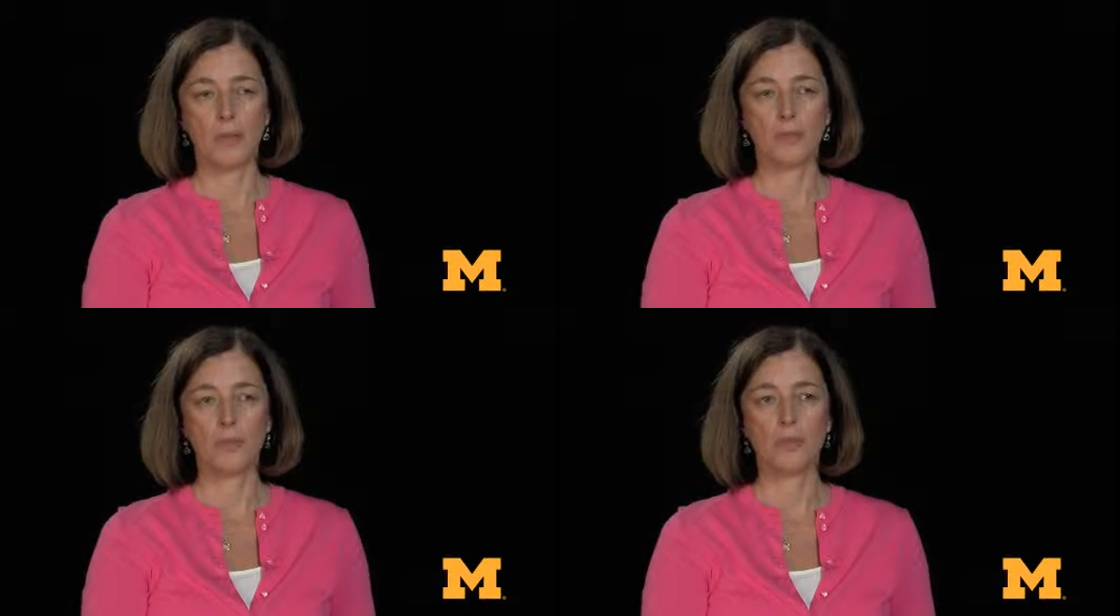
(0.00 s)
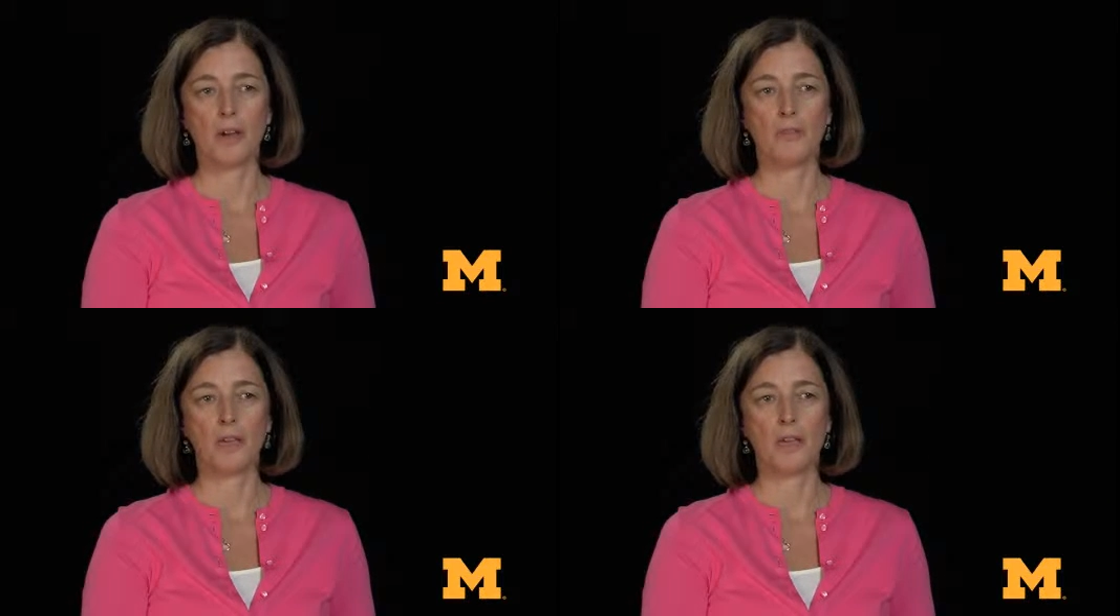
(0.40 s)
men with
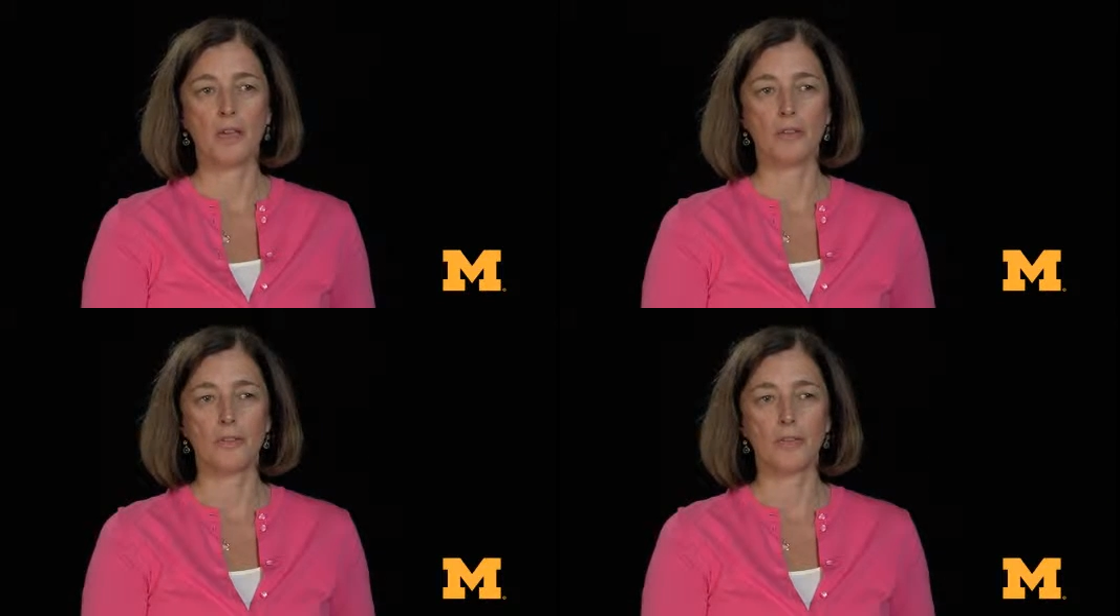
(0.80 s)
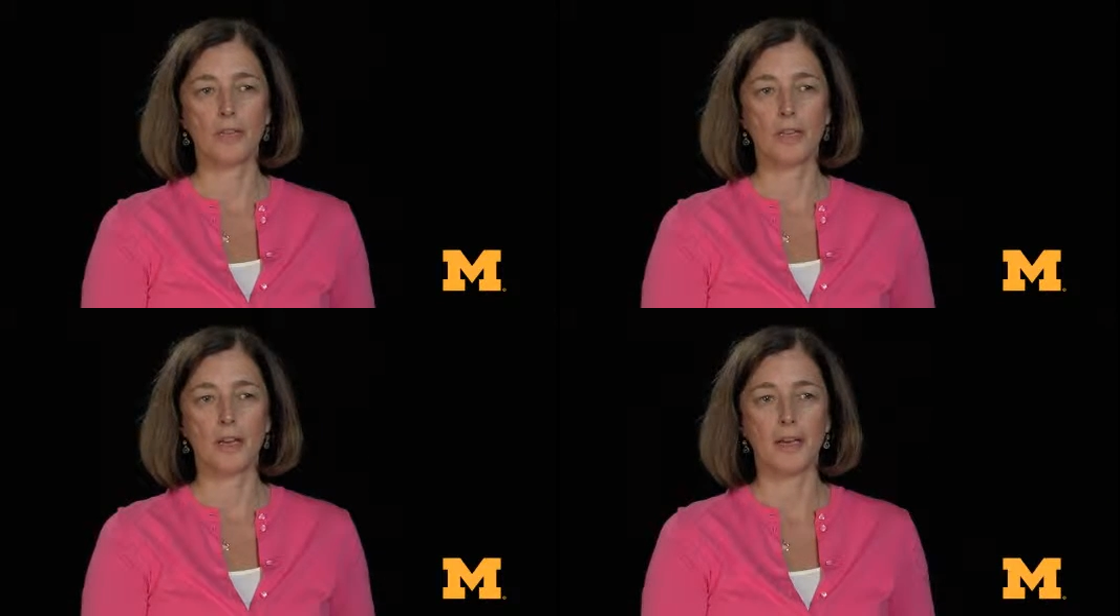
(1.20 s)
prostate
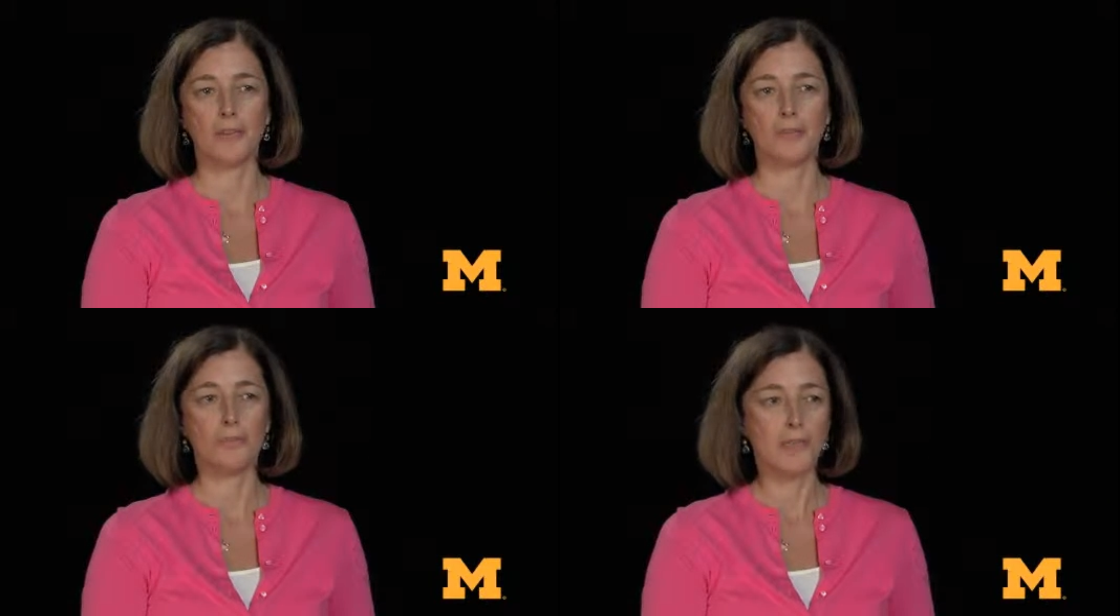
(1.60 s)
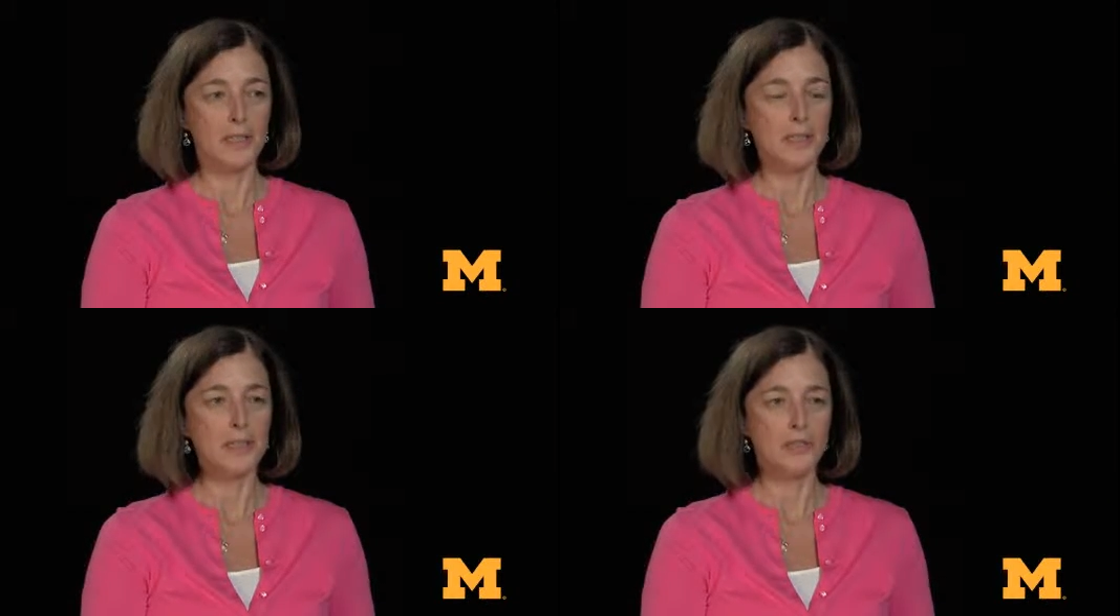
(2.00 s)
cancer, and I
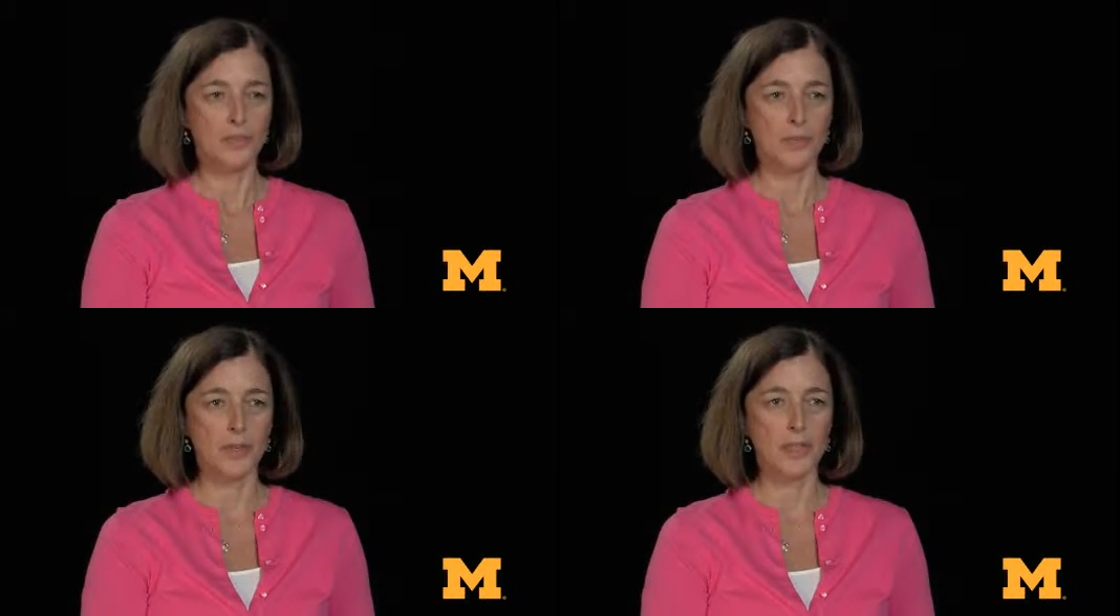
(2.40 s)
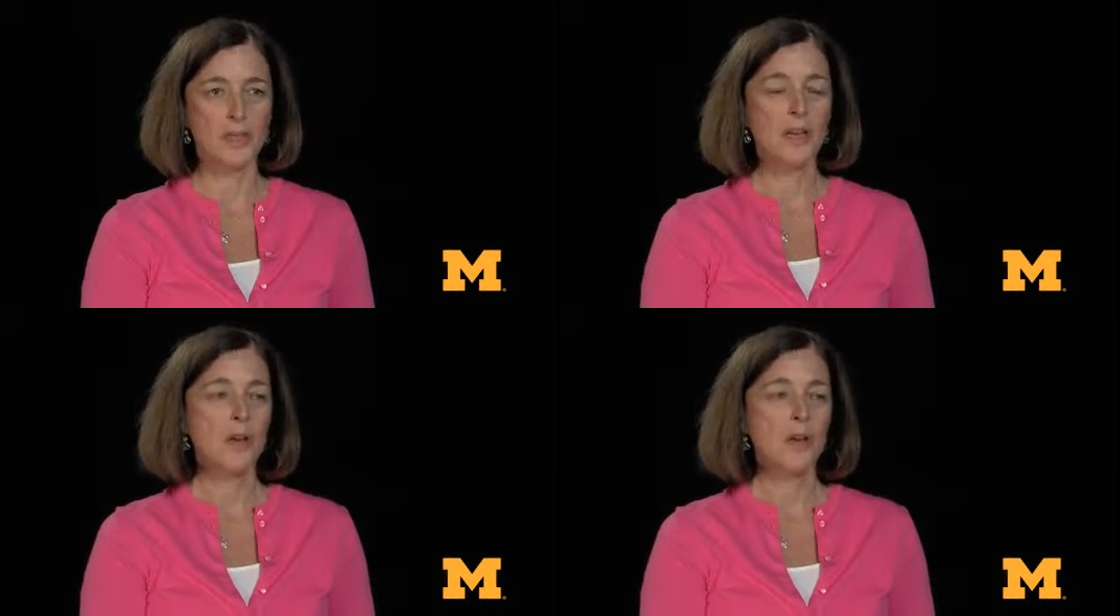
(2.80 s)
really enjoy it.